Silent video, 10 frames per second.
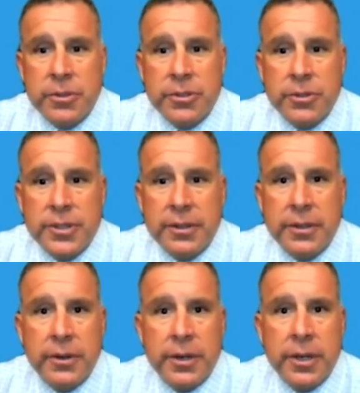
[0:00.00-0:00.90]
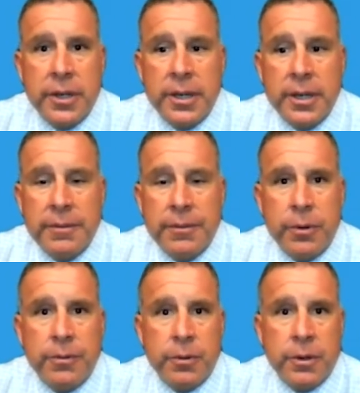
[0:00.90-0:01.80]
and we chose South Dakota
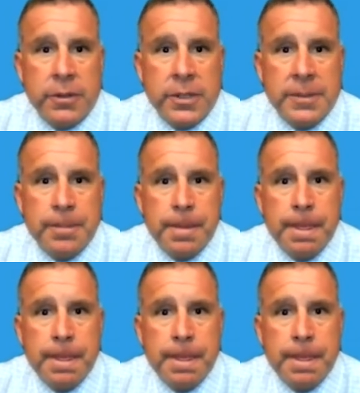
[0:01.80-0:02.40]
for a reason.